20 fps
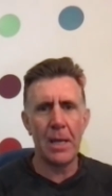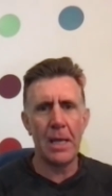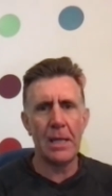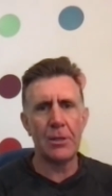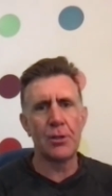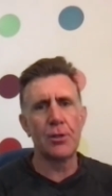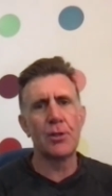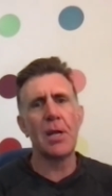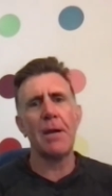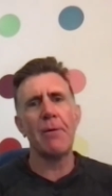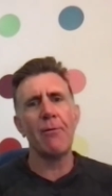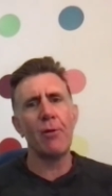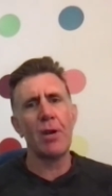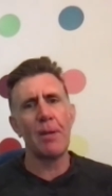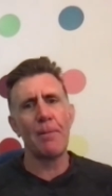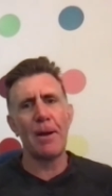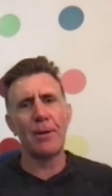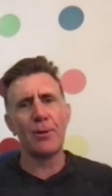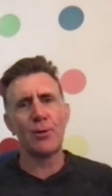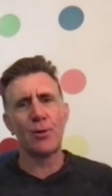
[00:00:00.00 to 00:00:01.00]
it's generally
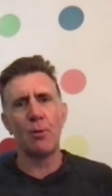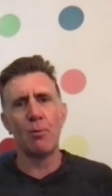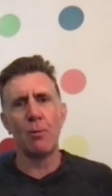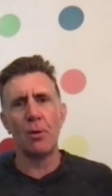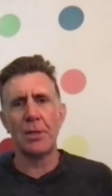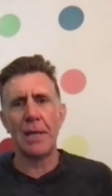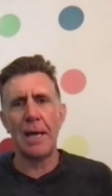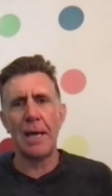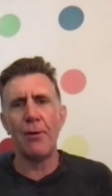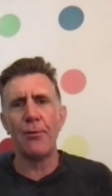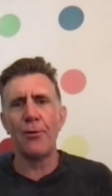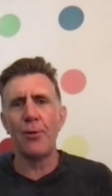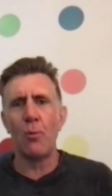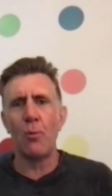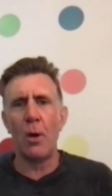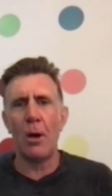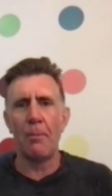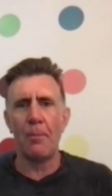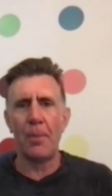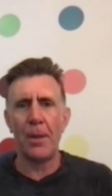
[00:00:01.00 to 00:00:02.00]
about someone's health and
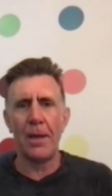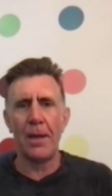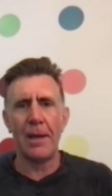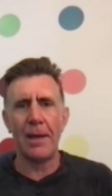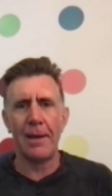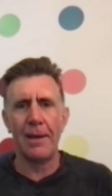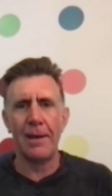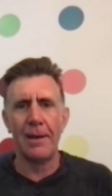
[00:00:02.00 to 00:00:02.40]
well-being,